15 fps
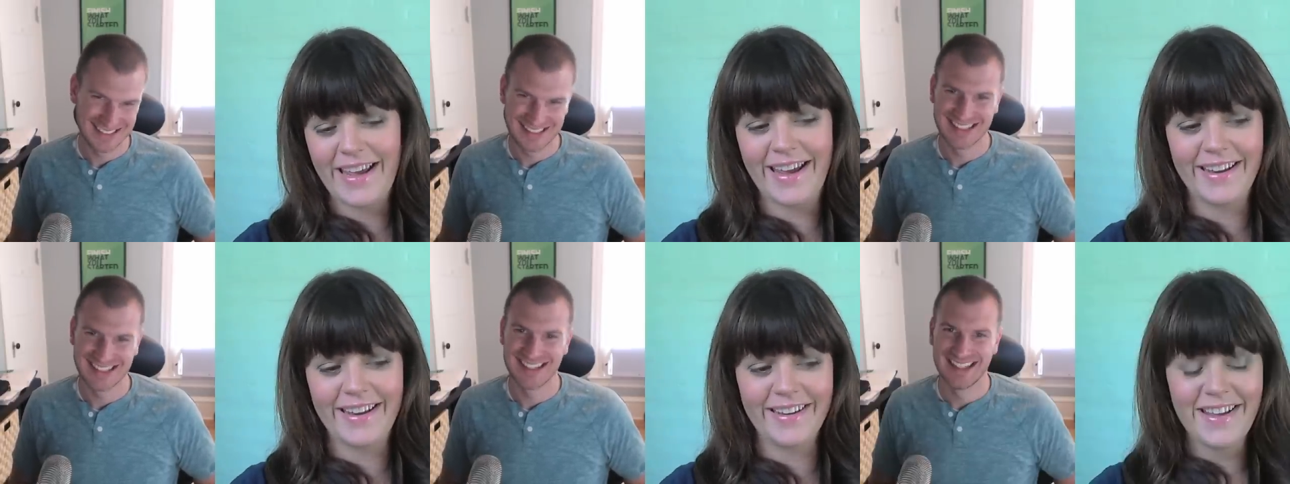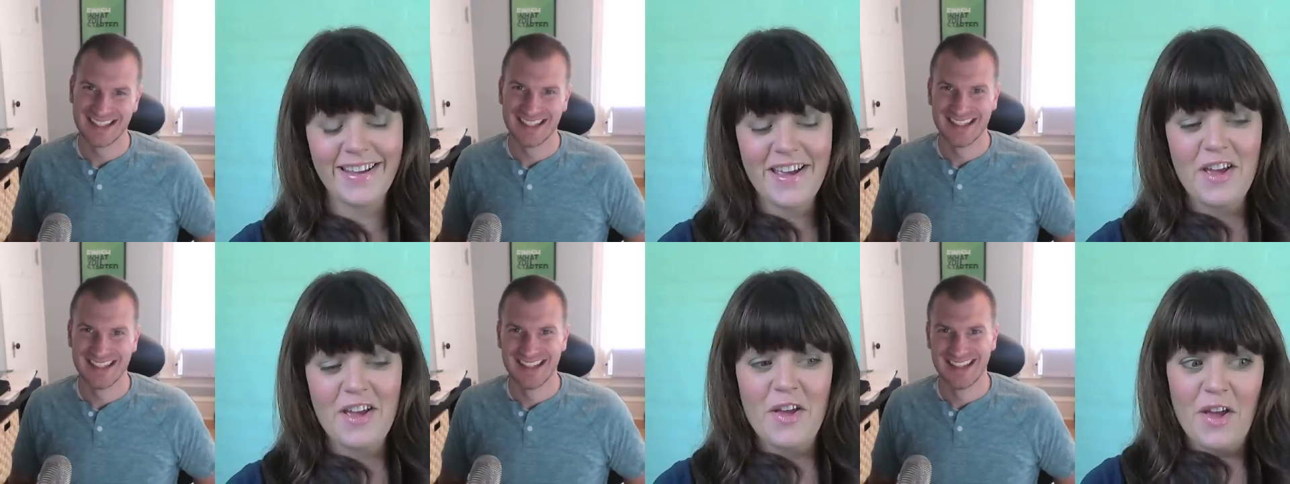Speaker 1: And
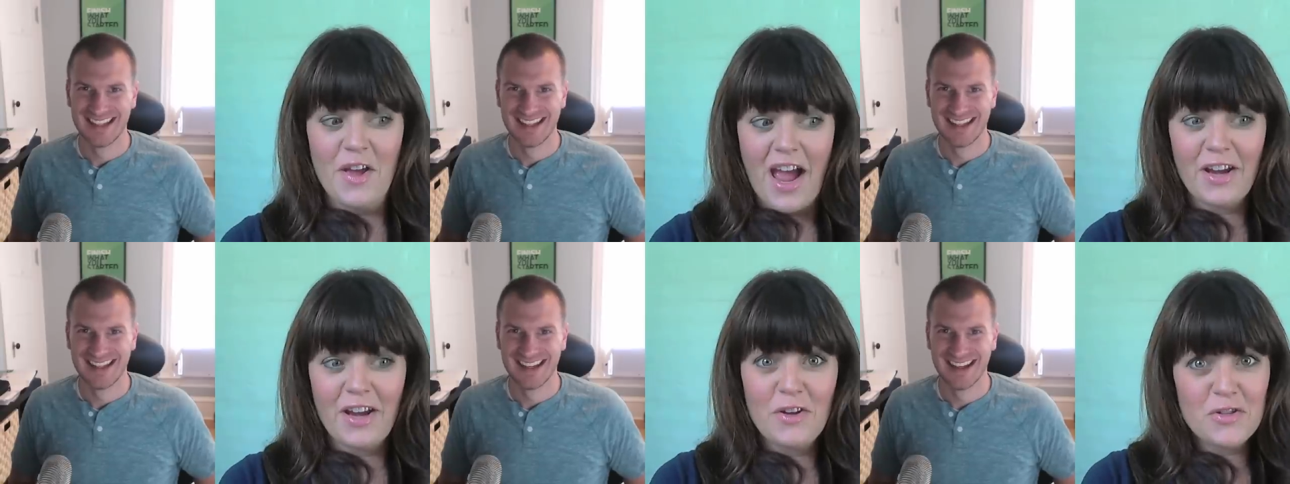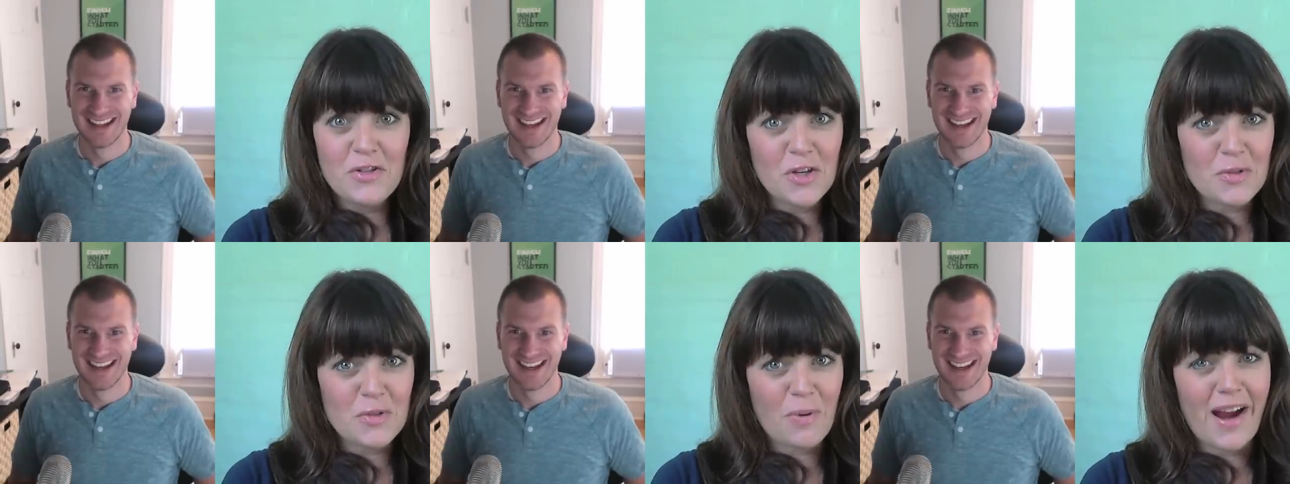I knew
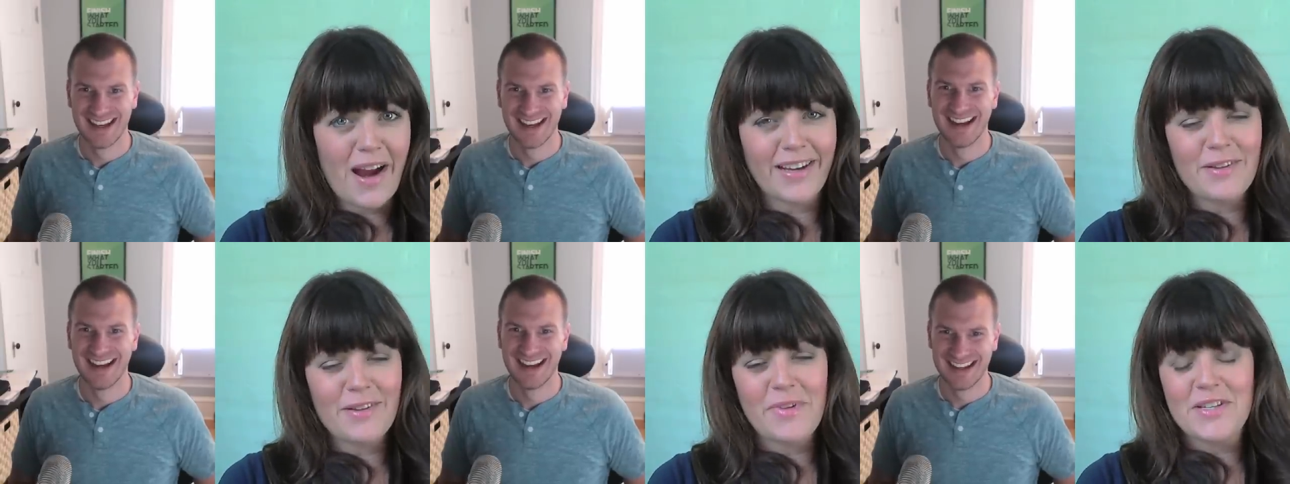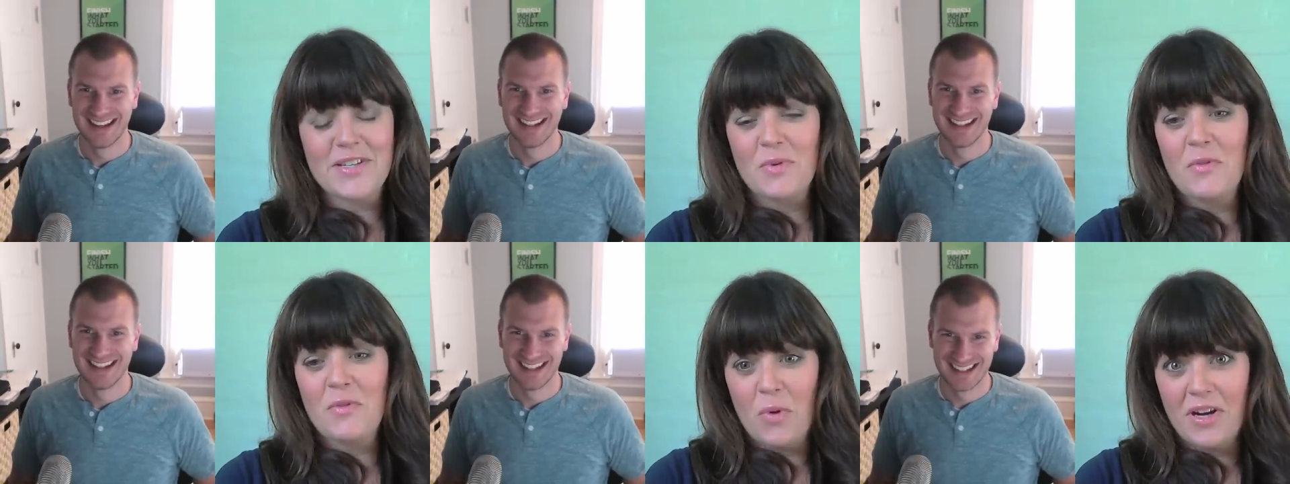she was pregnant
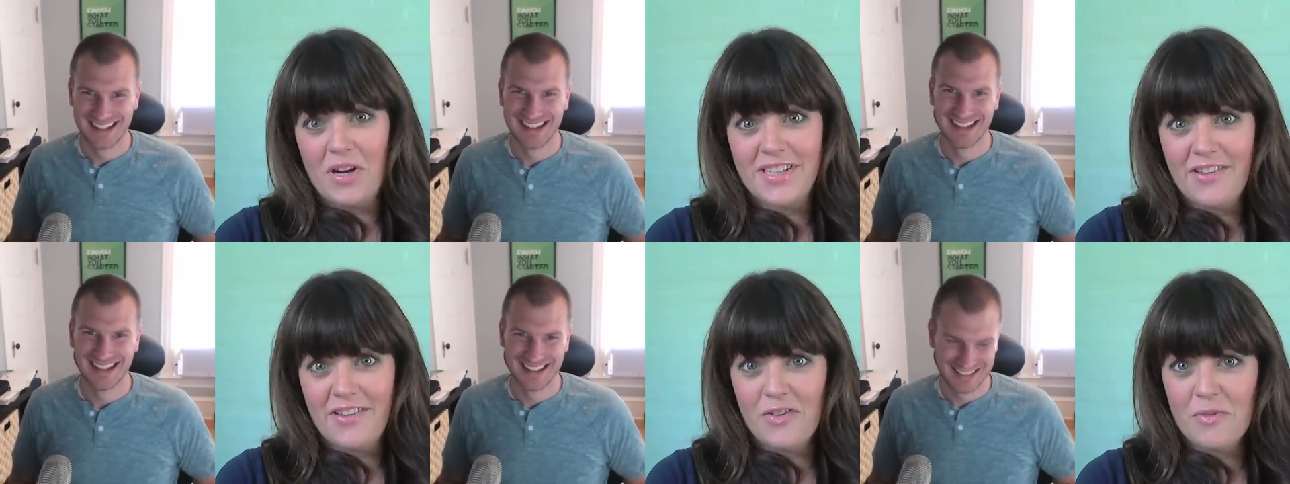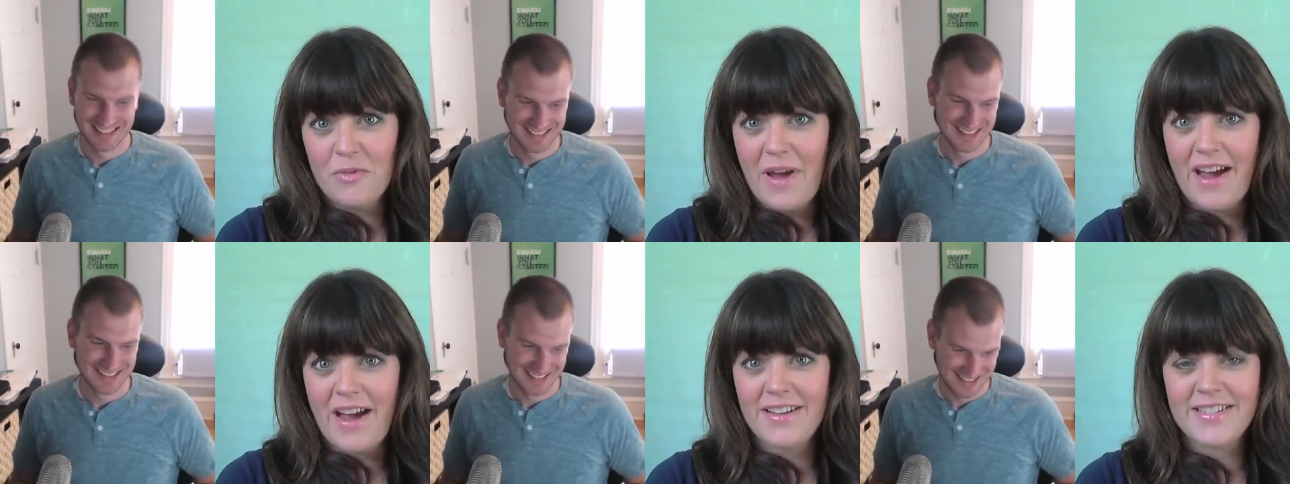because we'd worked together in the
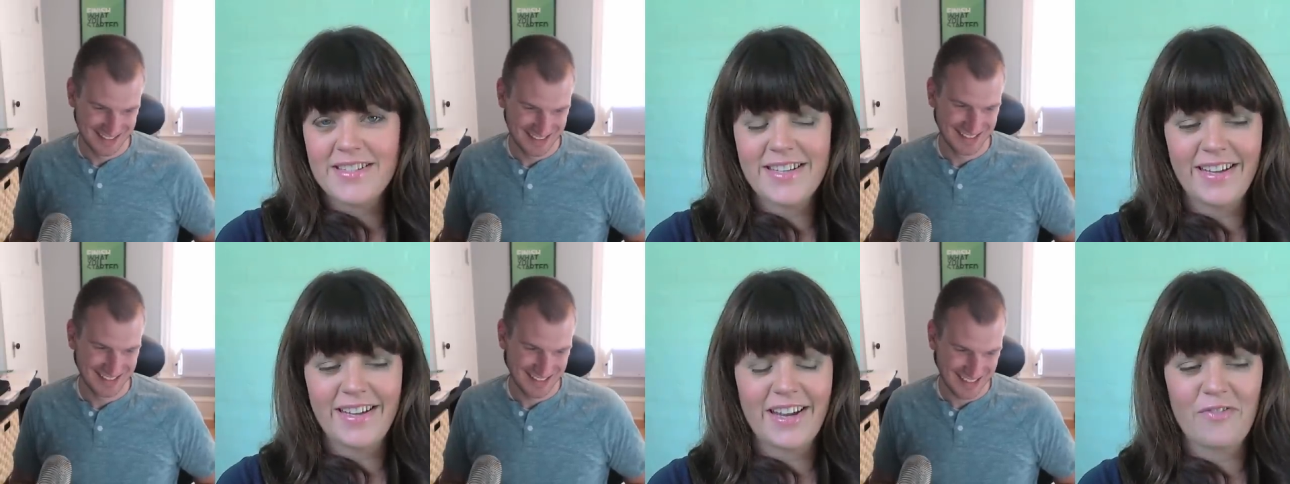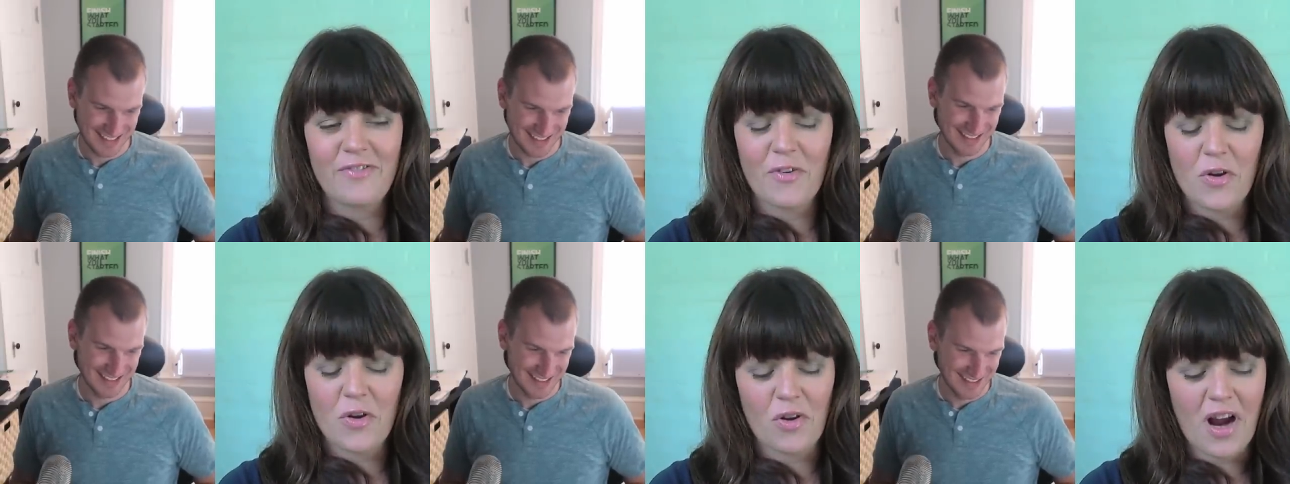past, and yeah. I
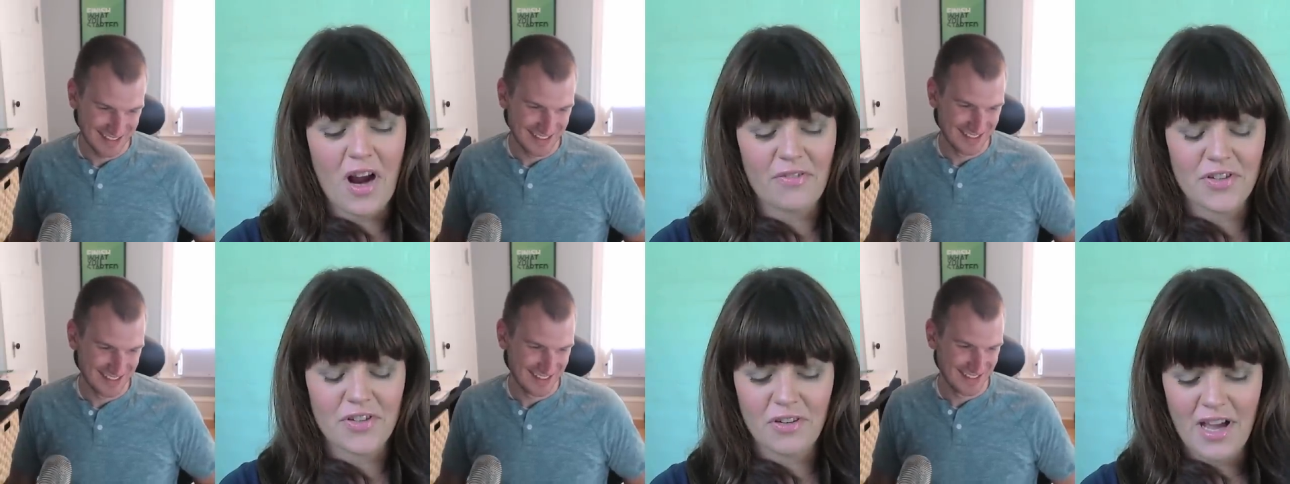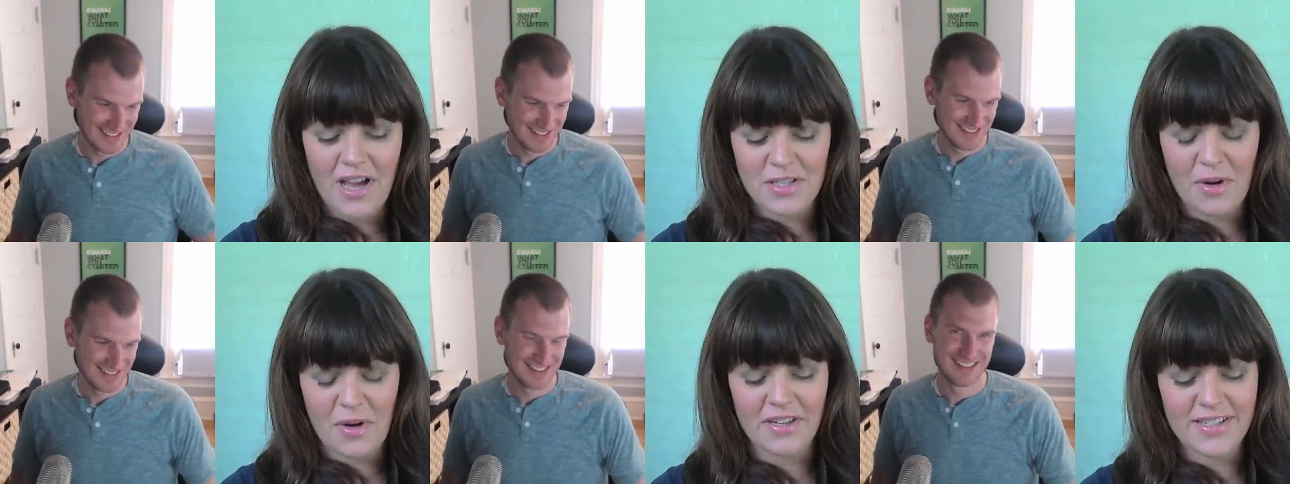photographed her
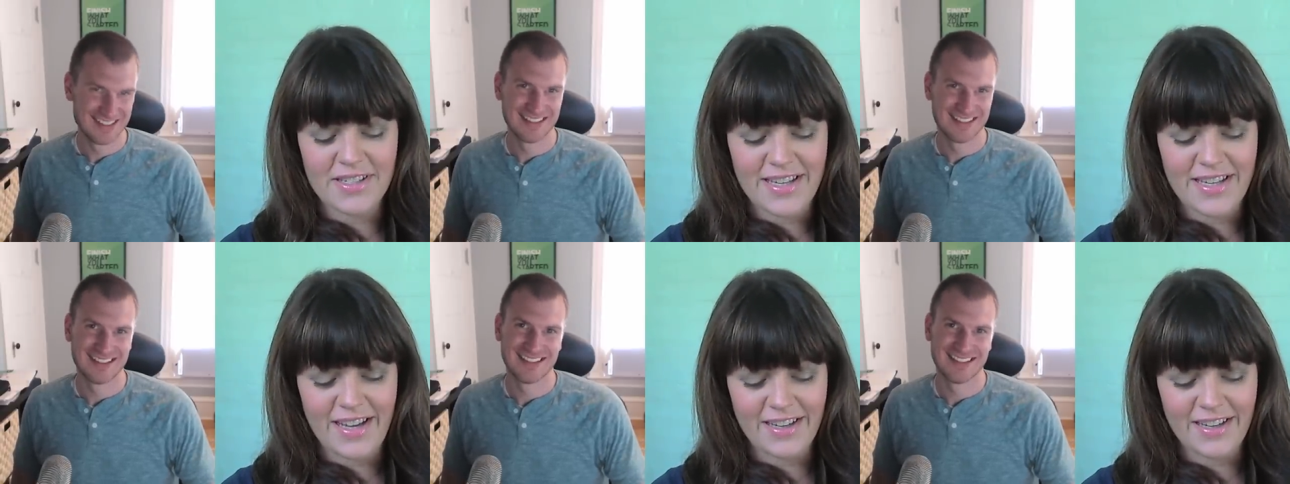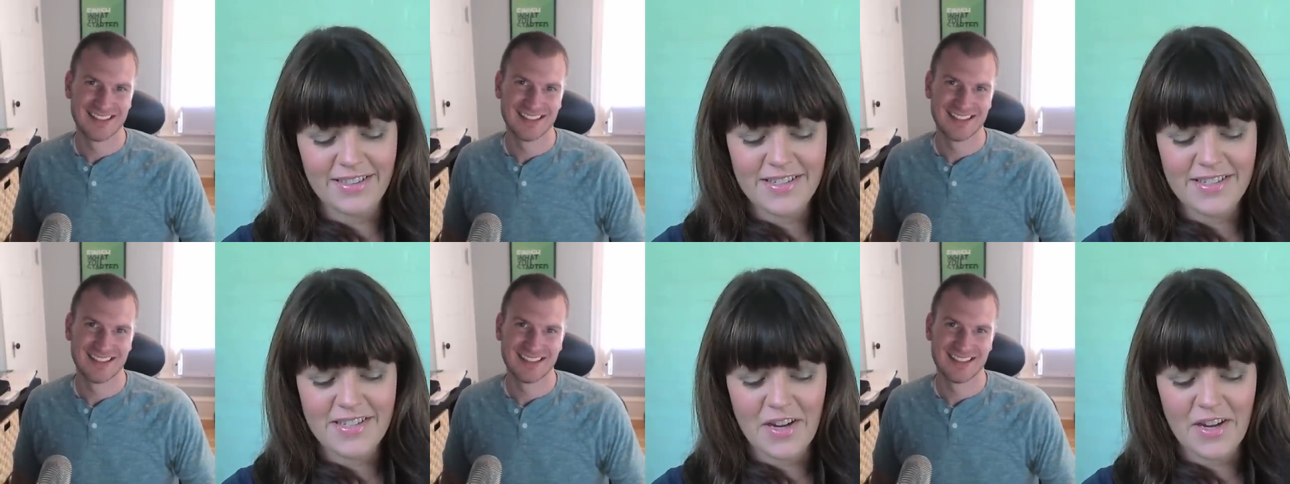last pregnancy.
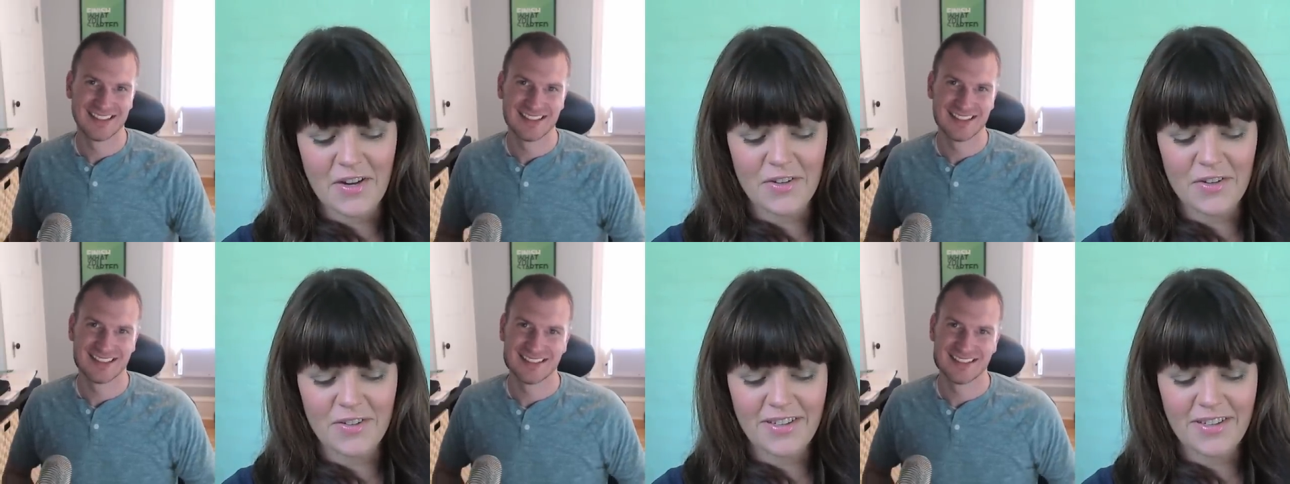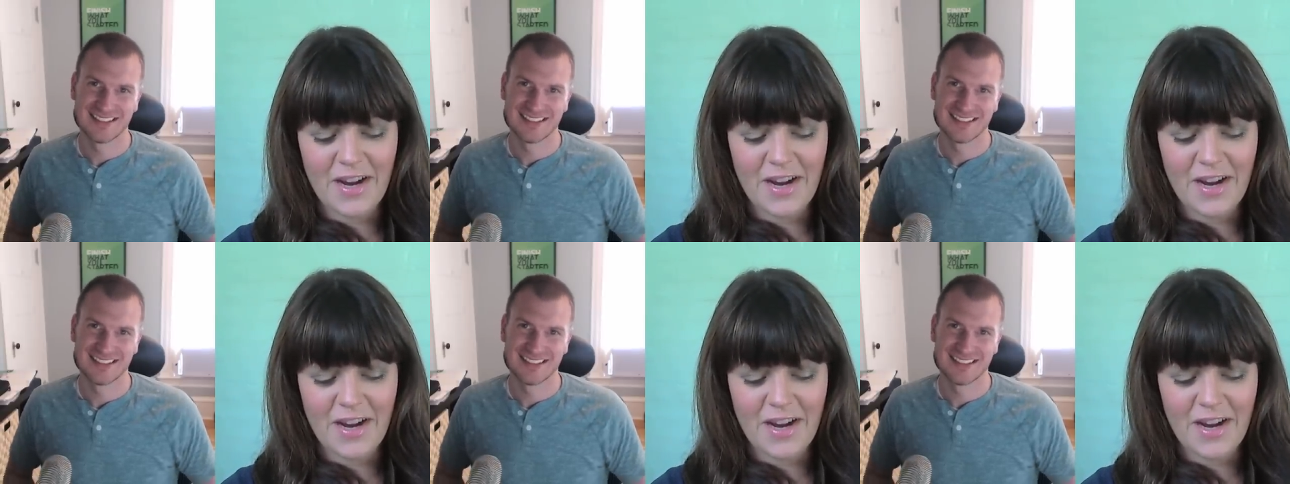And so,